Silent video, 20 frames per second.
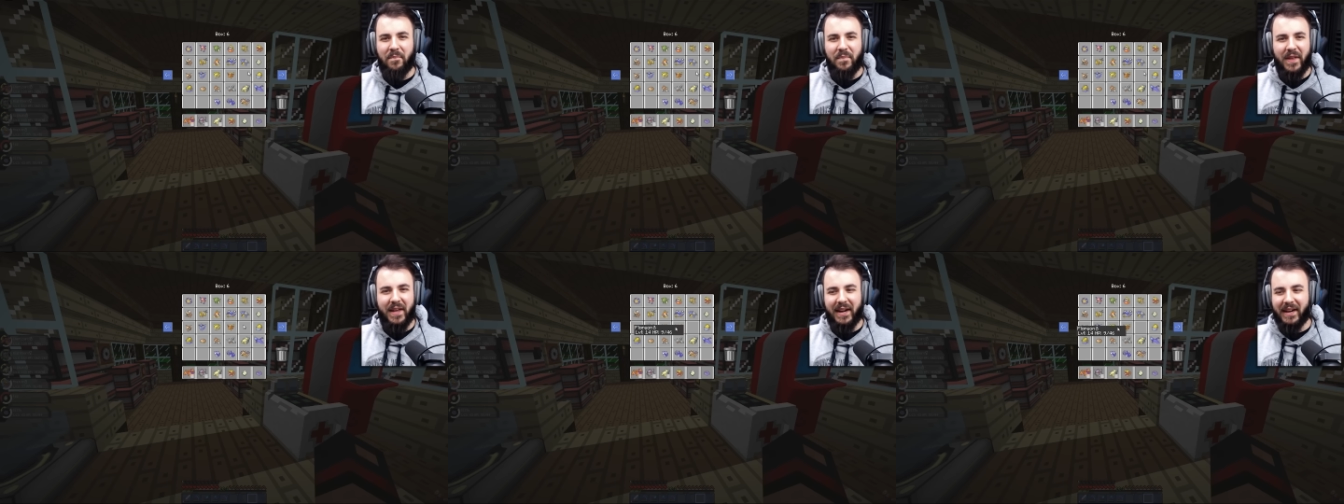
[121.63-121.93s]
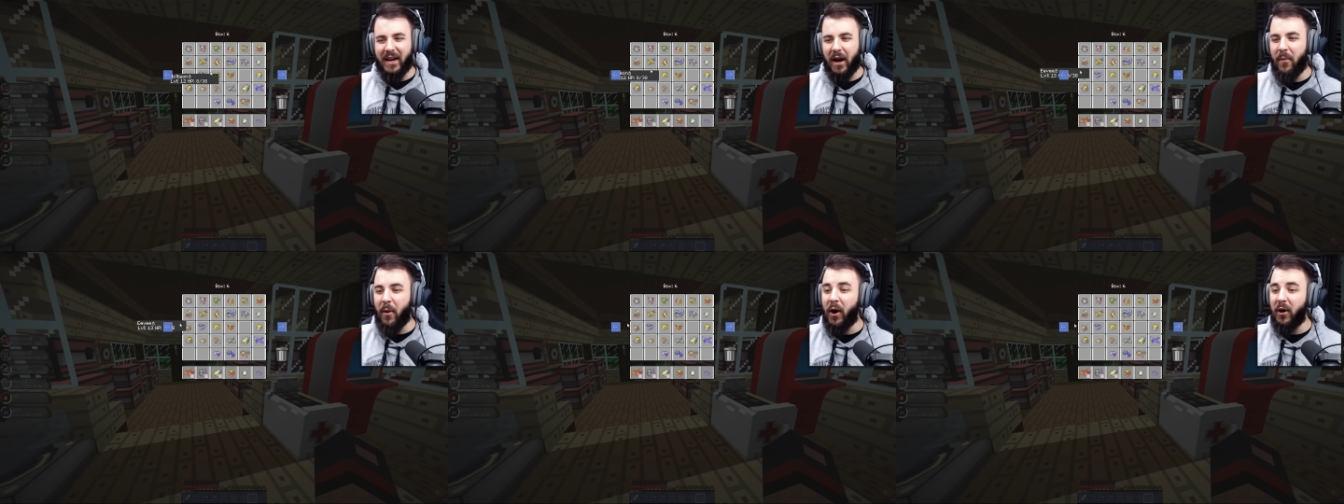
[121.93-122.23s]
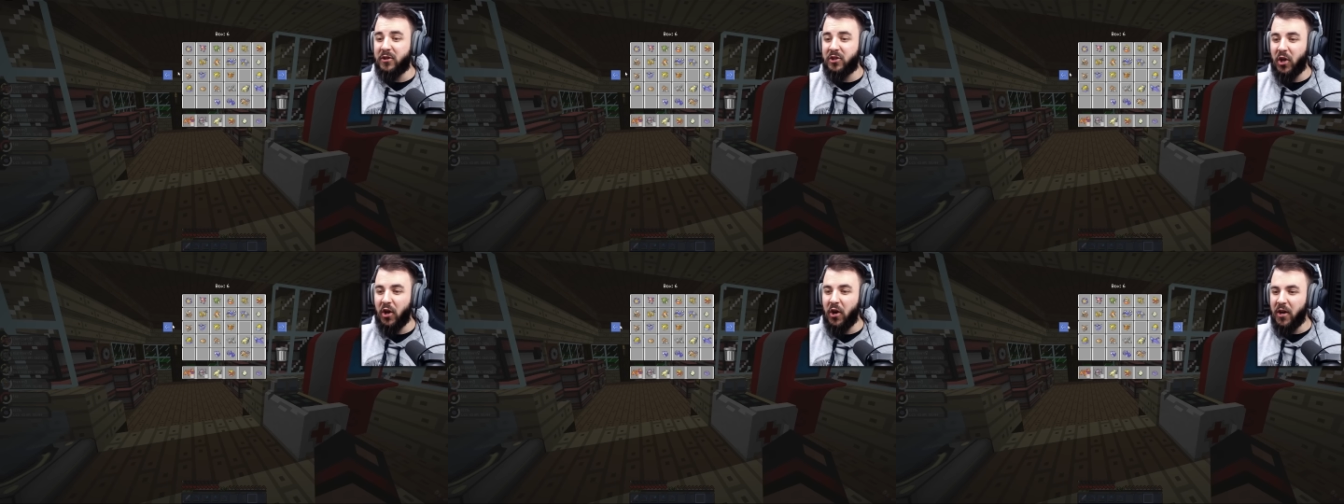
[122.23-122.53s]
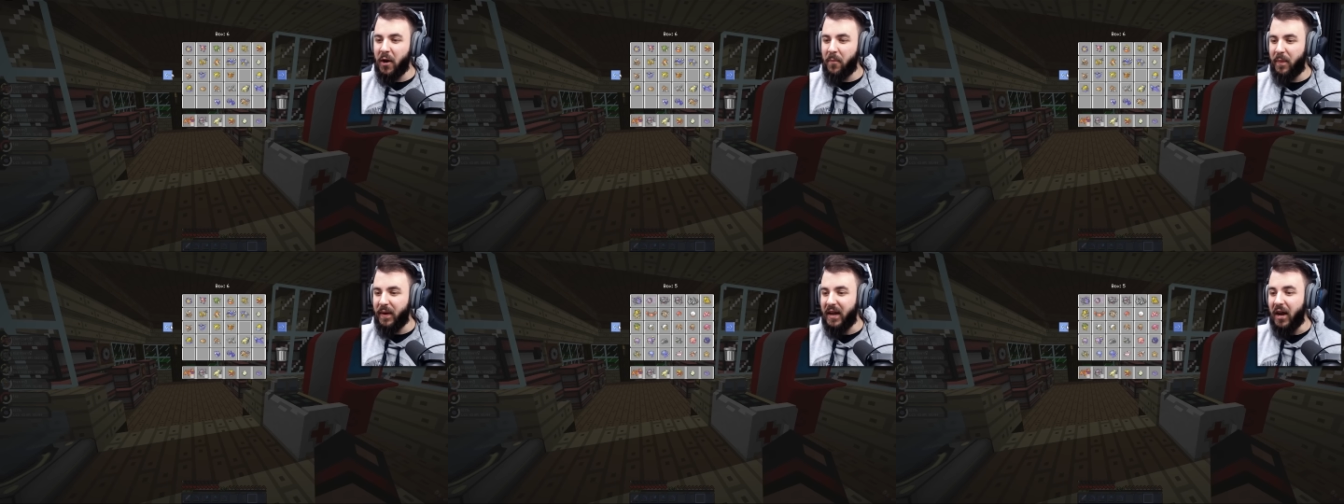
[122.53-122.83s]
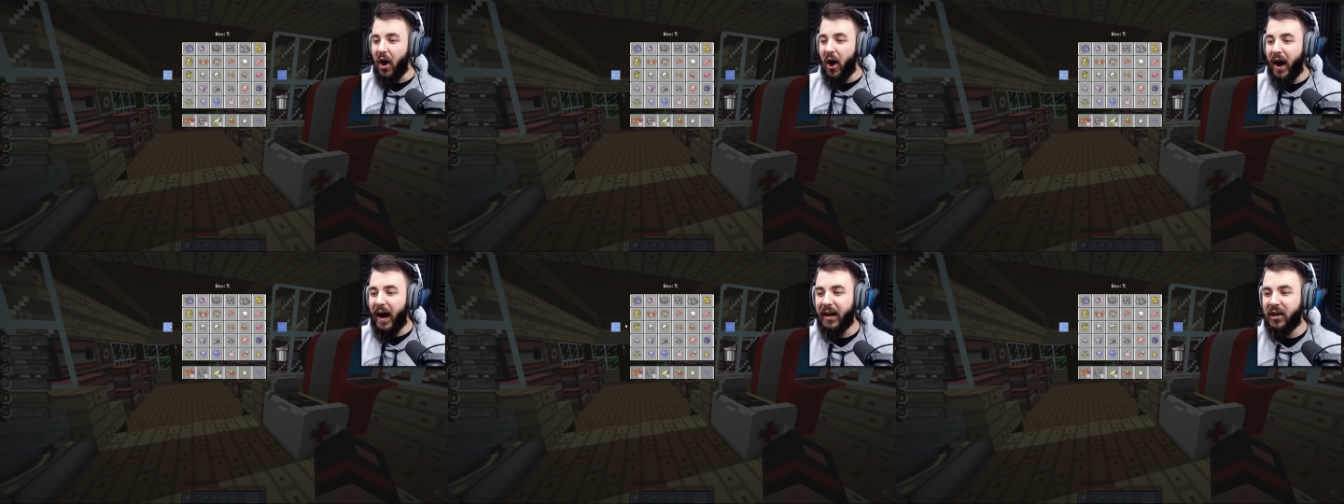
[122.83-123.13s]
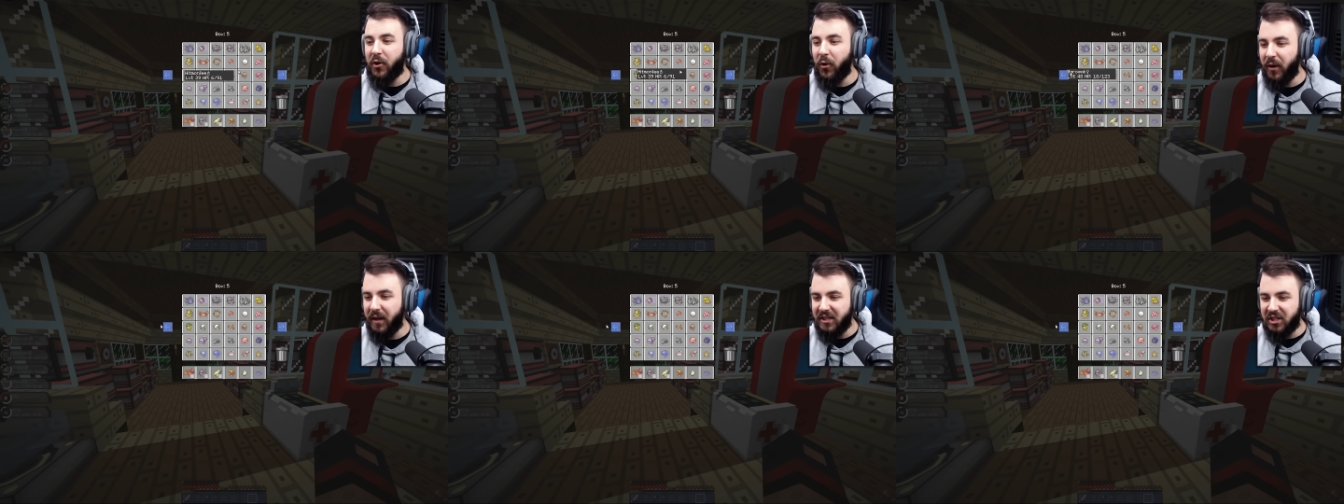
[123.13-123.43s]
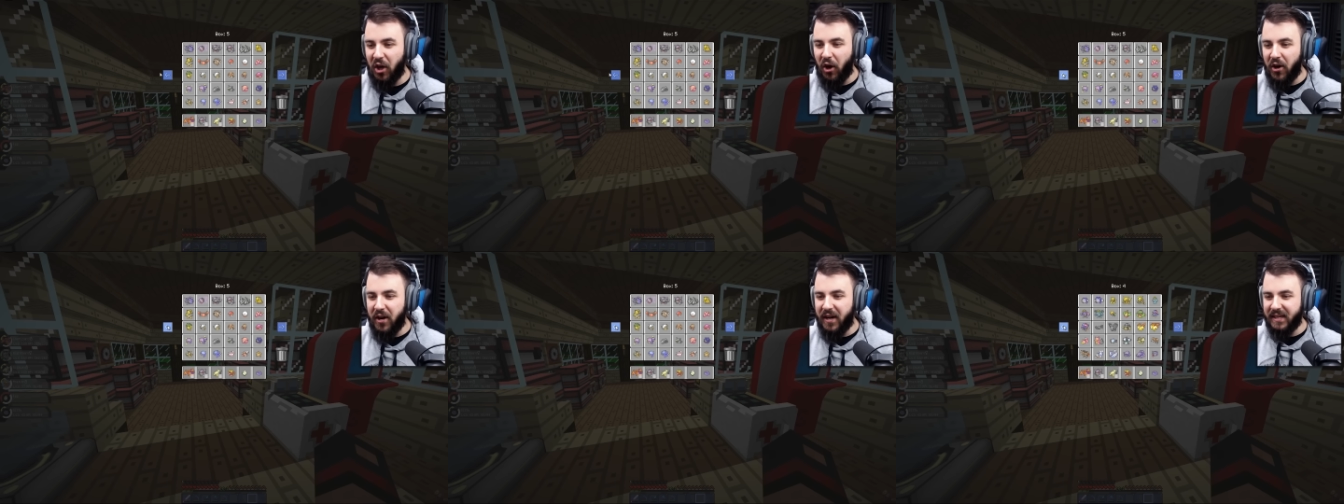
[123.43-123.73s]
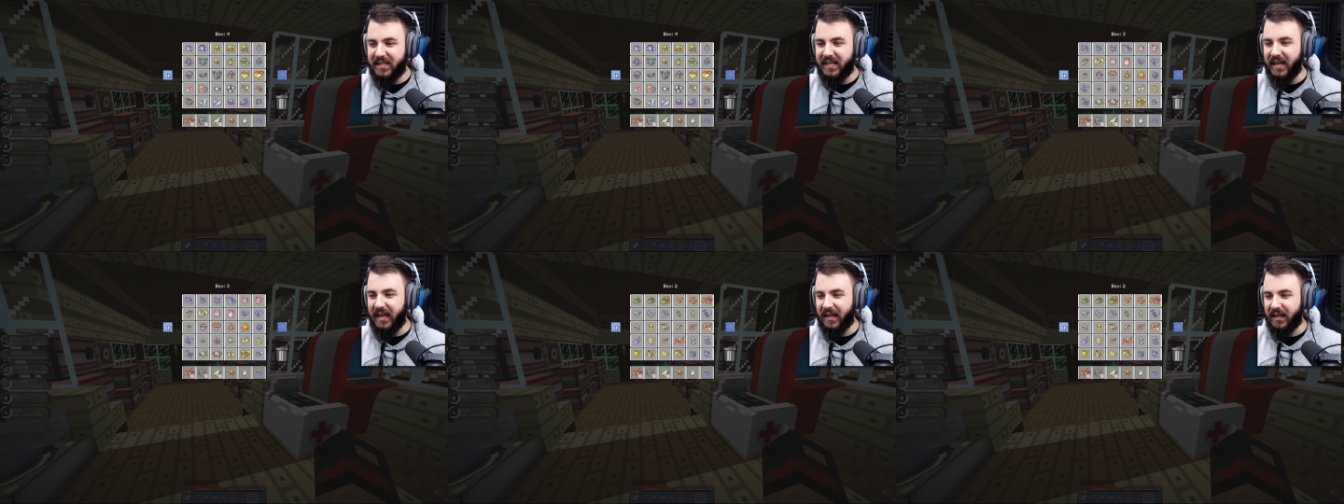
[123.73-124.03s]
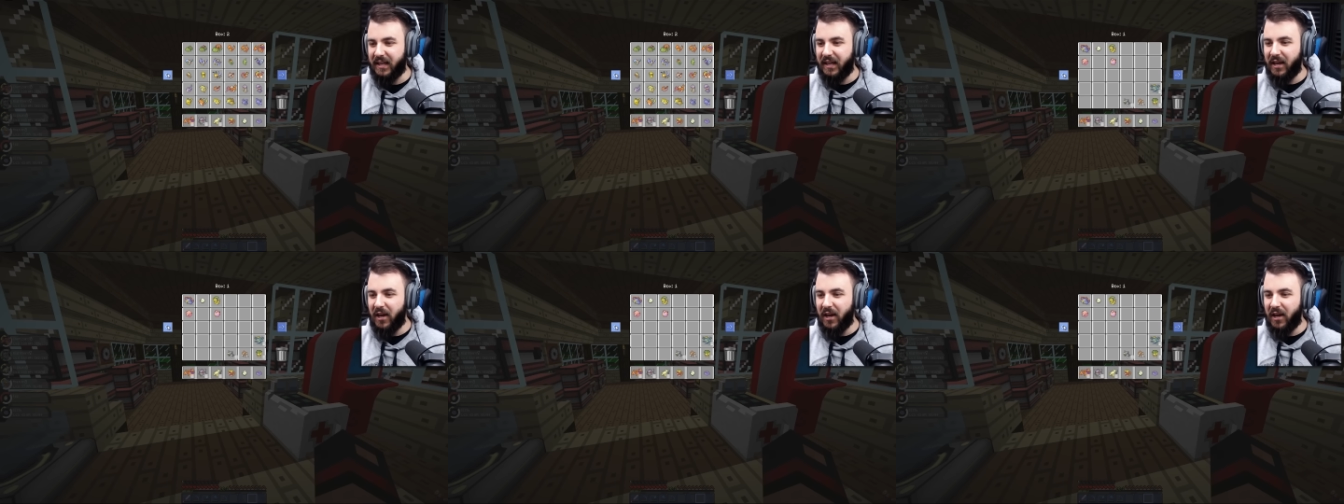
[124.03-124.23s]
And I can't, oh, Togepi. I caught a Togetic.